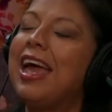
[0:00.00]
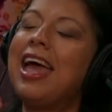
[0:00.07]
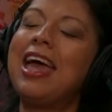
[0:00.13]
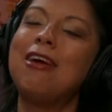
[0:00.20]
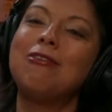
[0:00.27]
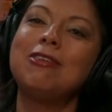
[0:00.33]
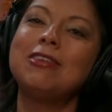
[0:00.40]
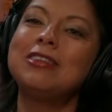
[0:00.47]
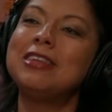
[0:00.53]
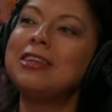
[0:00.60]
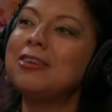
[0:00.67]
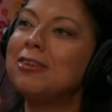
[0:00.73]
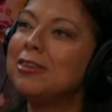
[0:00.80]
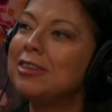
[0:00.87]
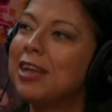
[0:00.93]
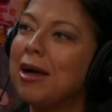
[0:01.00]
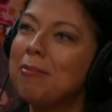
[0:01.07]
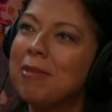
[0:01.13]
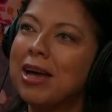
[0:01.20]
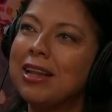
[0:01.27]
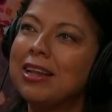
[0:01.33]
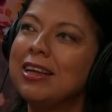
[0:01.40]
Every single time
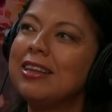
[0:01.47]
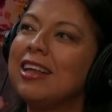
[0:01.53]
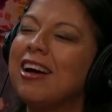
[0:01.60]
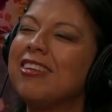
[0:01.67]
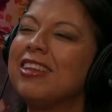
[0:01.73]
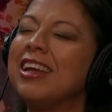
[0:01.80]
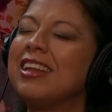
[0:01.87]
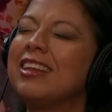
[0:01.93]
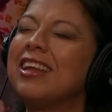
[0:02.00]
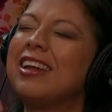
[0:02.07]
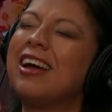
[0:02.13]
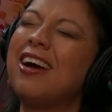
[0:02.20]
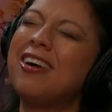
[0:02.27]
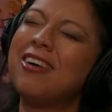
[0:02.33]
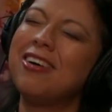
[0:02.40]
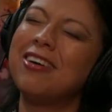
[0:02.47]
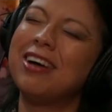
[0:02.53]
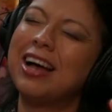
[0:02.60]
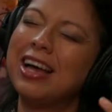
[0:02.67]
I lay down, I thought, oh,